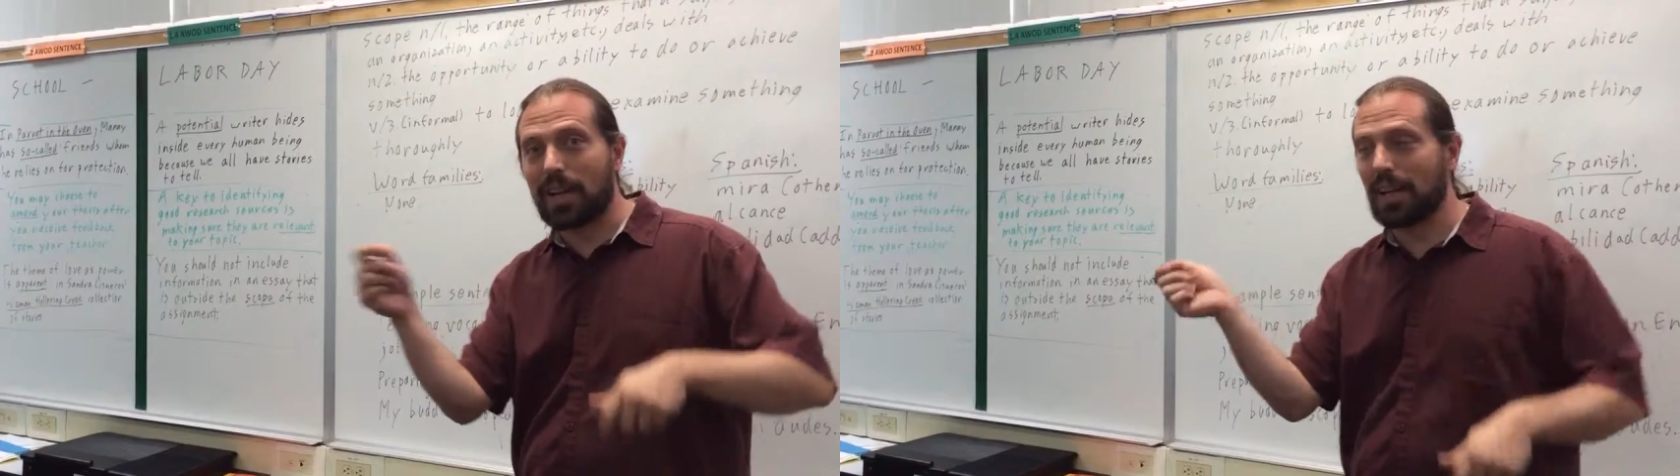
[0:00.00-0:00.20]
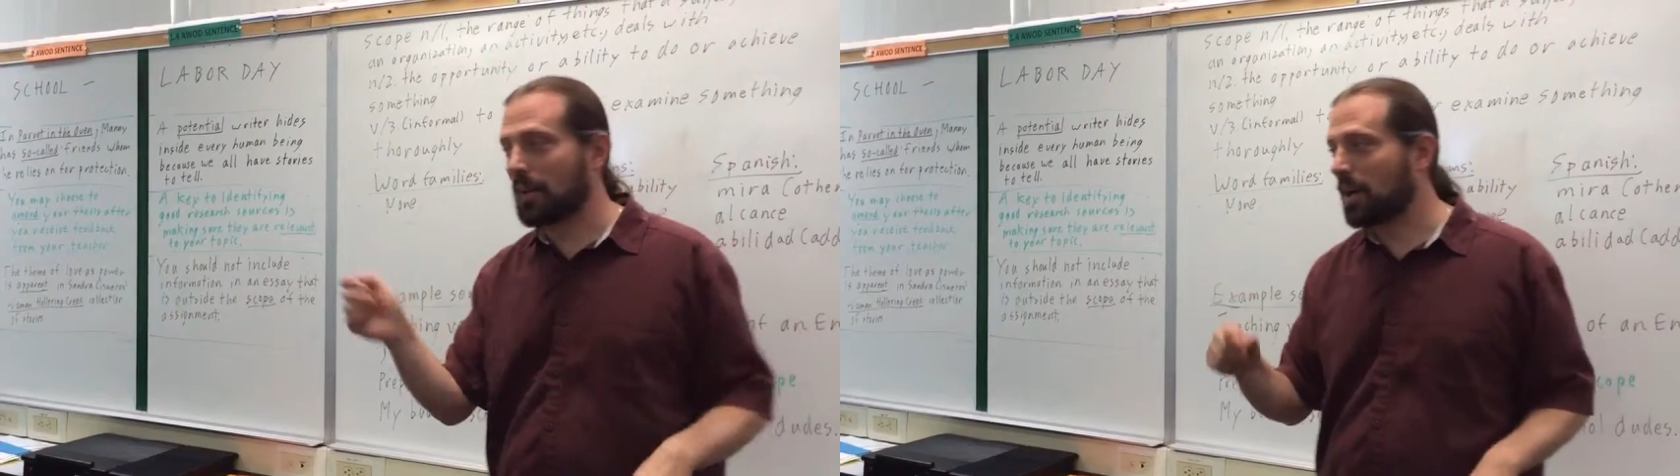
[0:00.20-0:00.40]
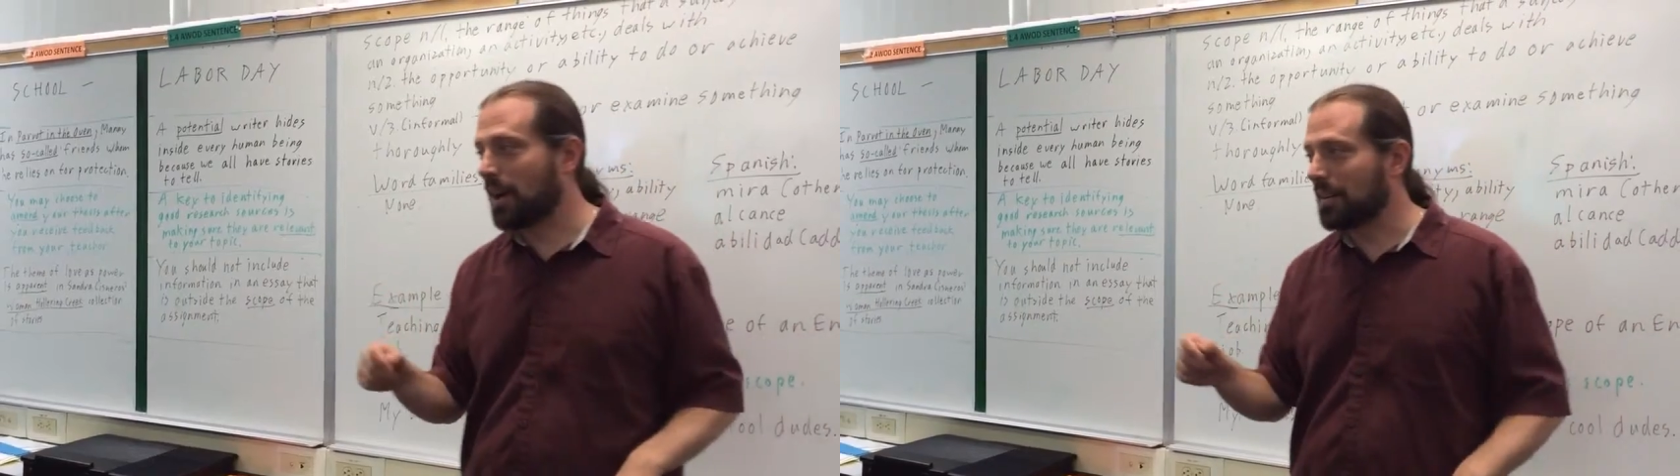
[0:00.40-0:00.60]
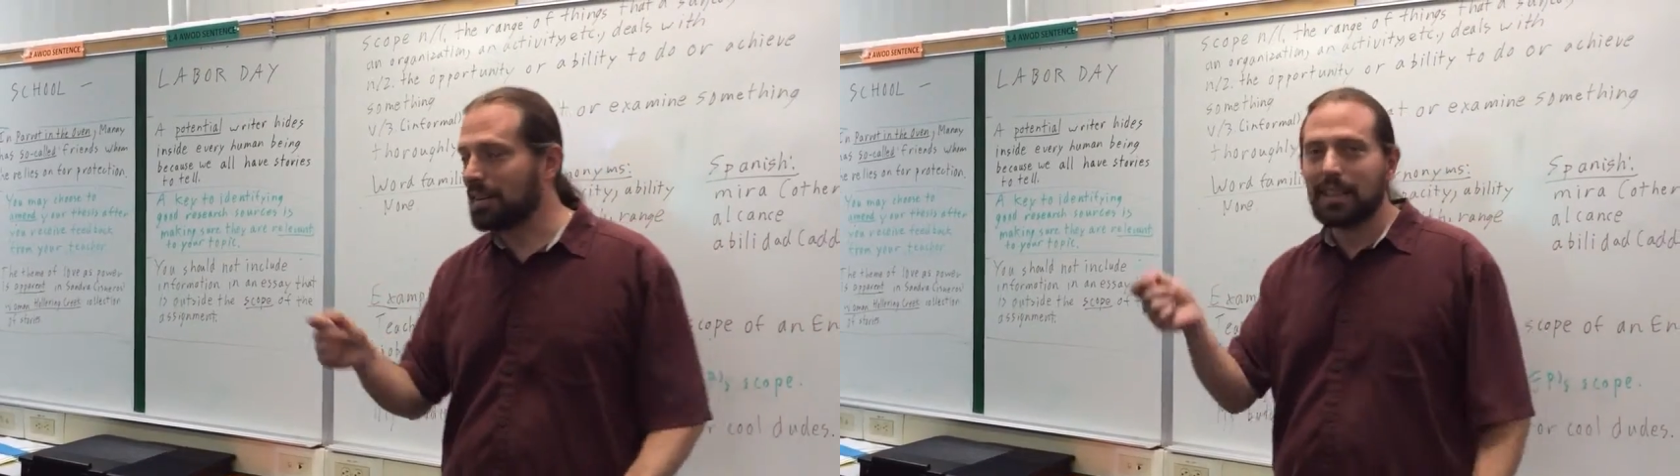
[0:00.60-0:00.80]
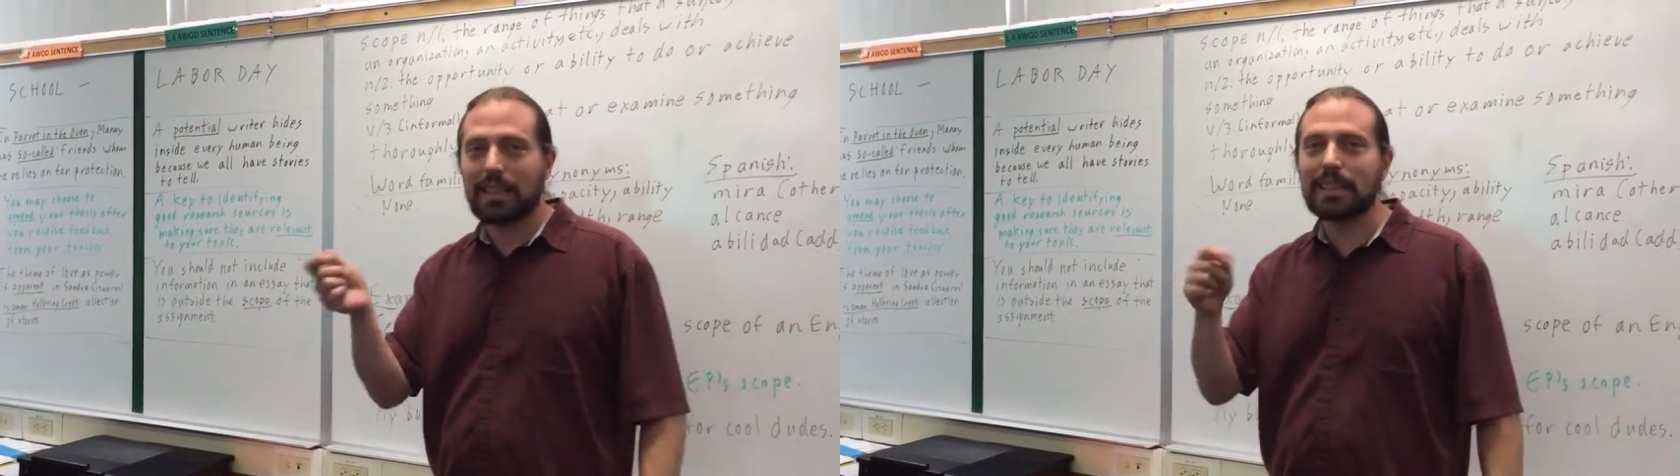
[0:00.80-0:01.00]
writing about
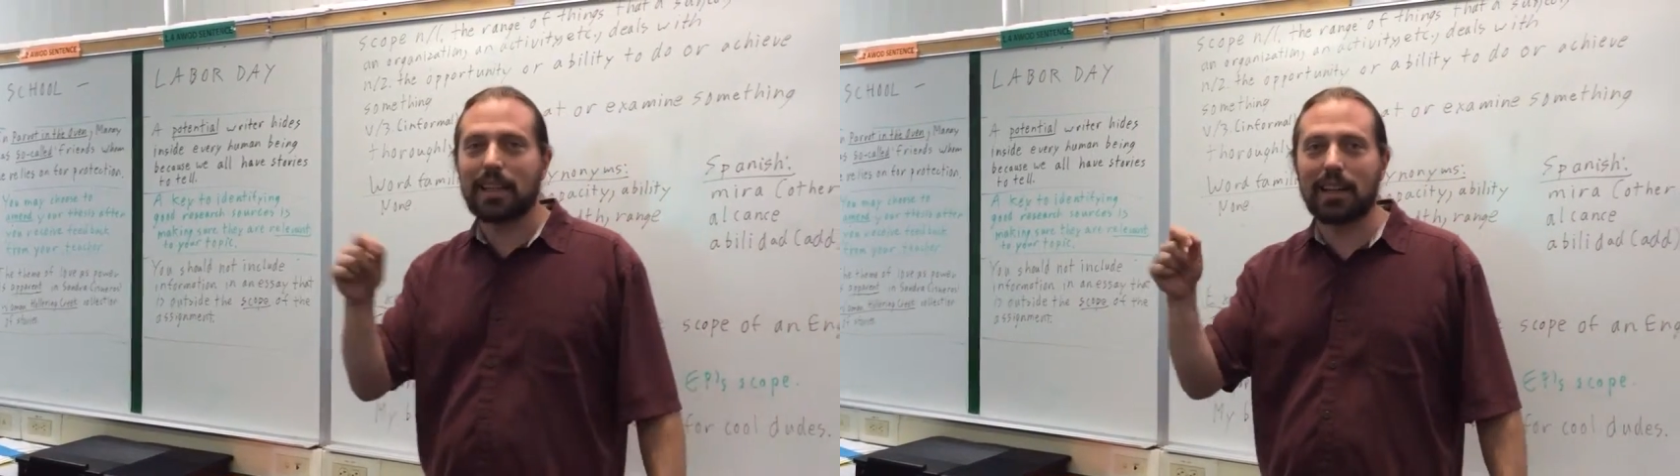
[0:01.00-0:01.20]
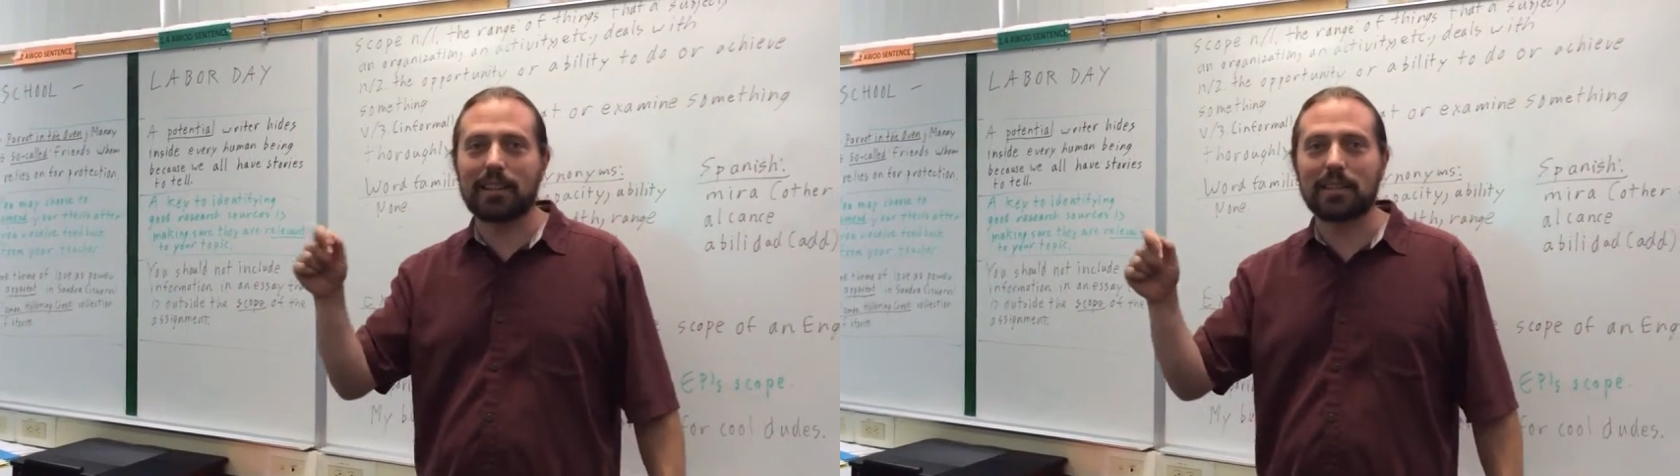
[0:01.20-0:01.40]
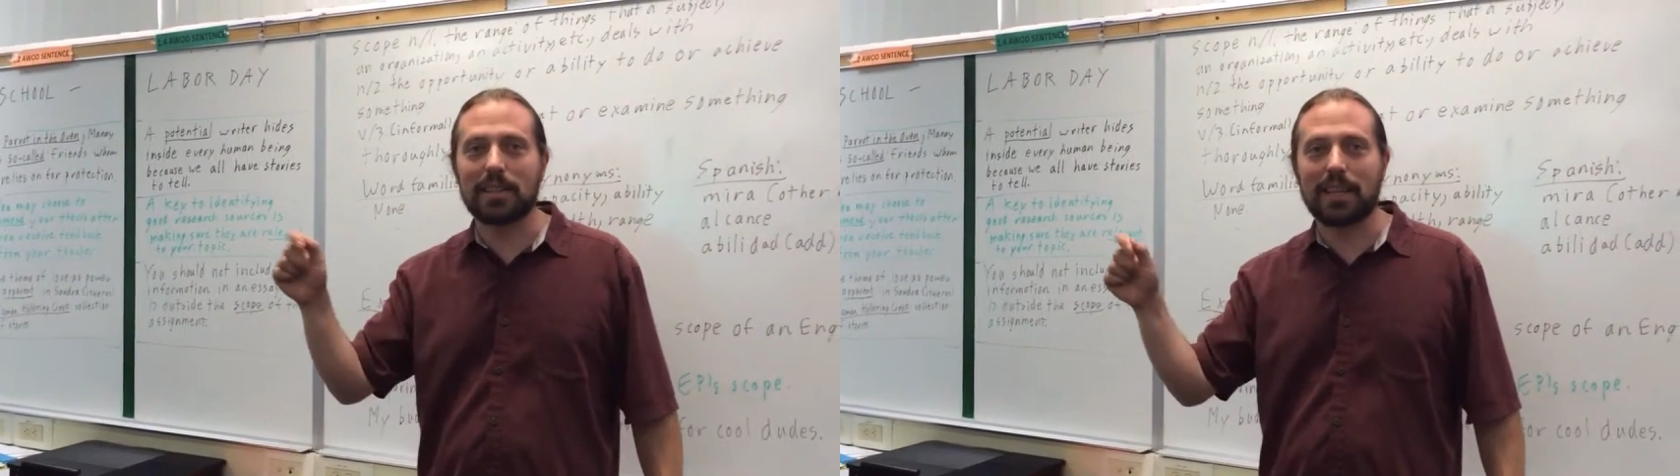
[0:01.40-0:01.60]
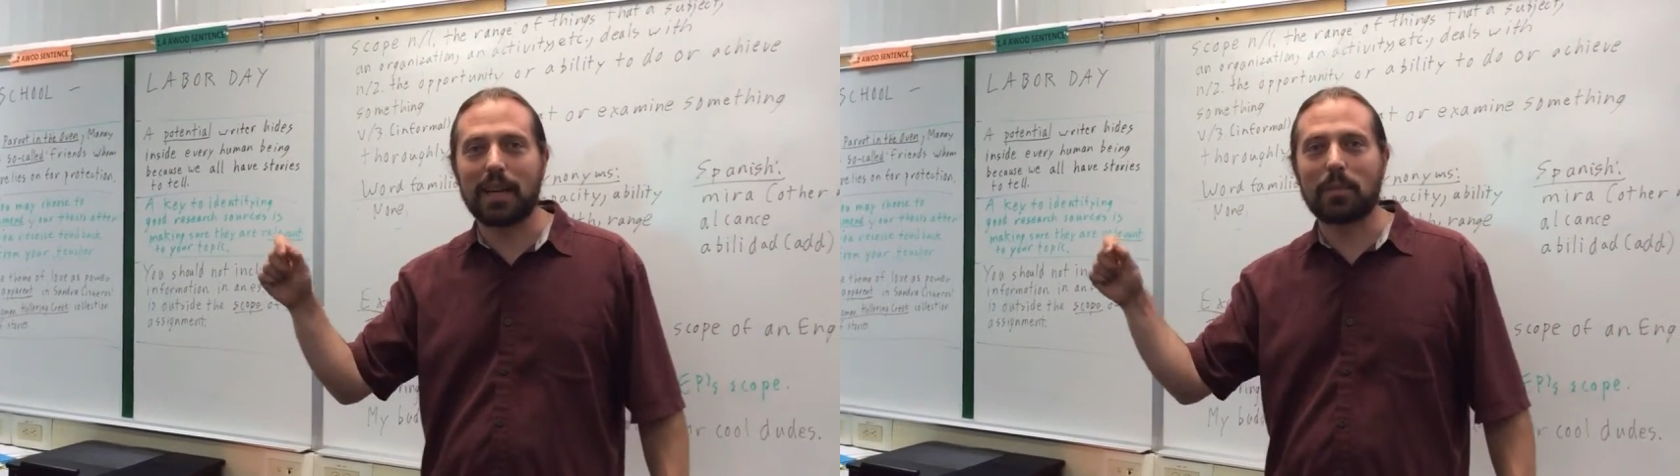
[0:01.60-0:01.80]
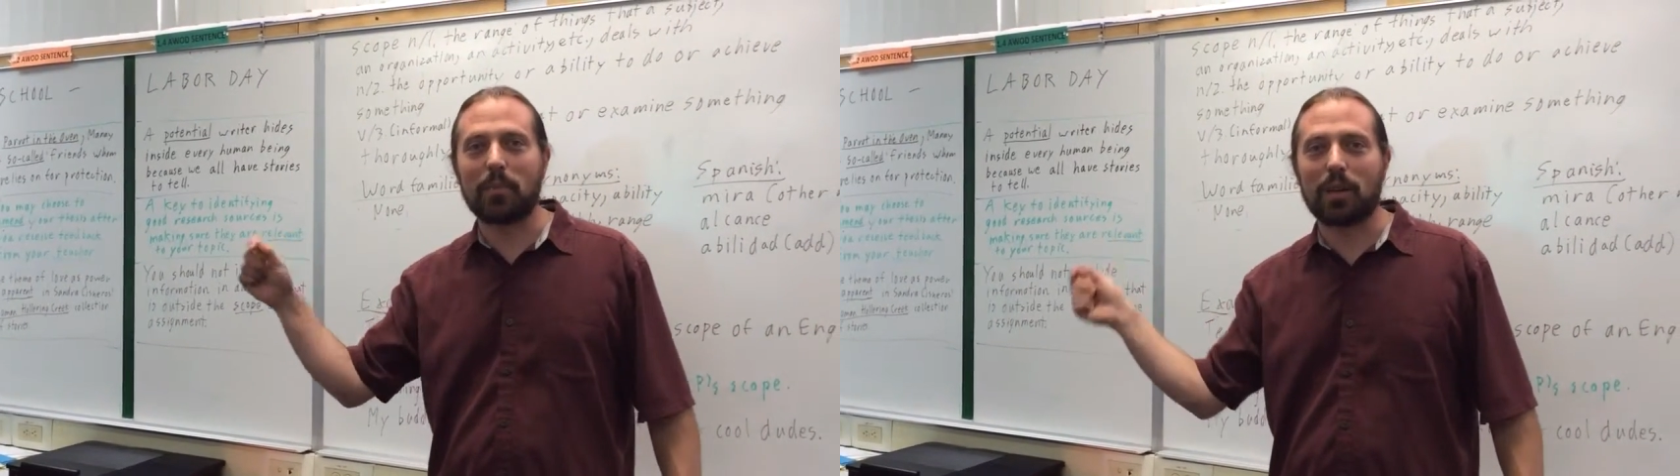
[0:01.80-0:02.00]
this character is
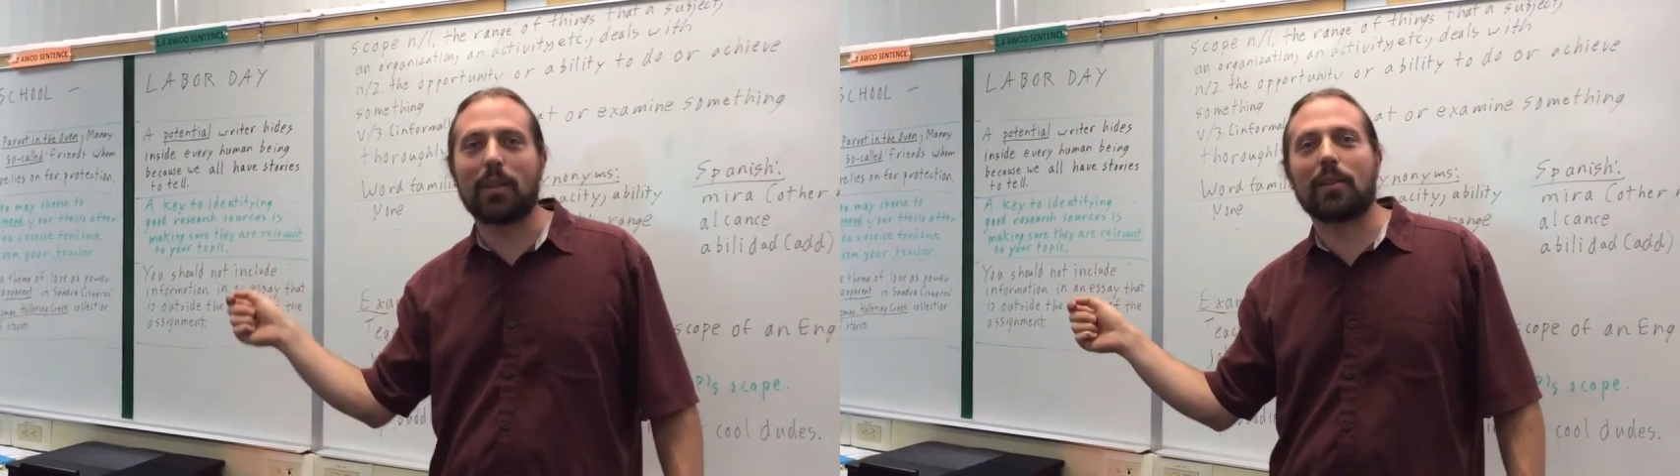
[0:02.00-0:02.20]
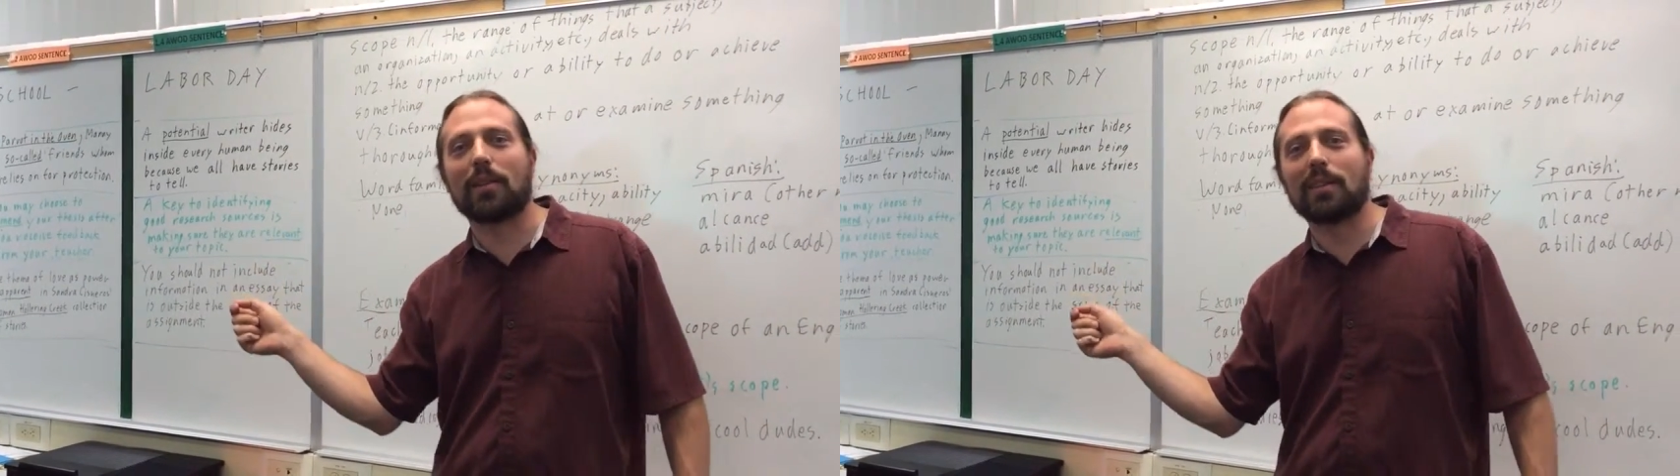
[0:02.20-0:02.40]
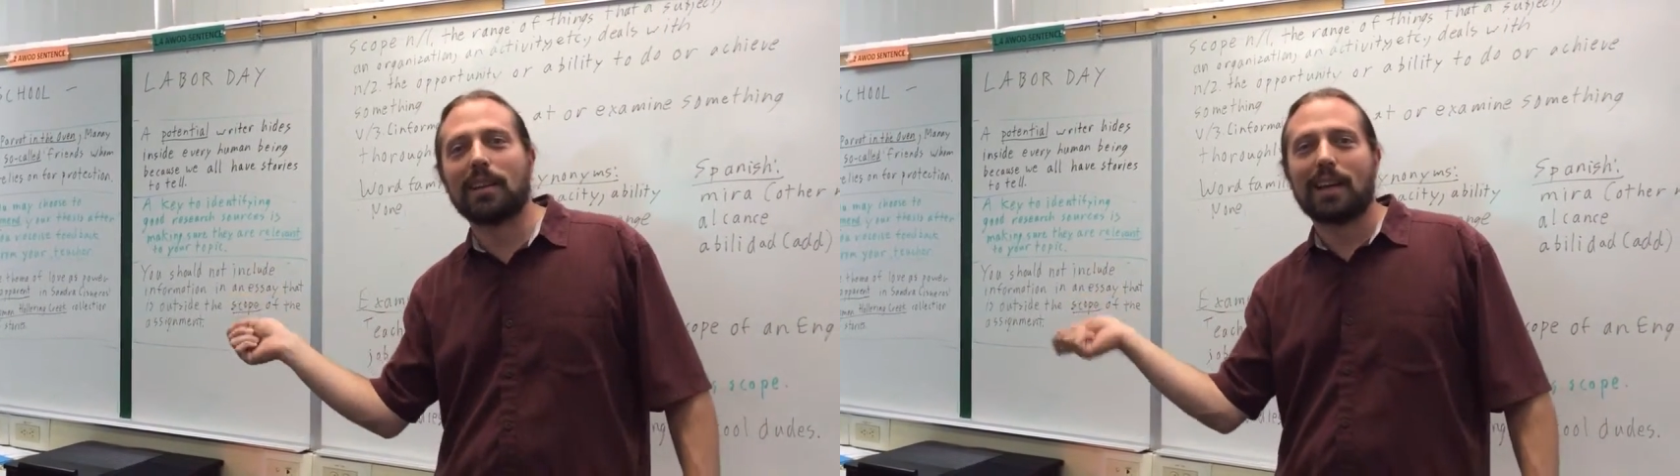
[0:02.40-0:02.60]
like my brother,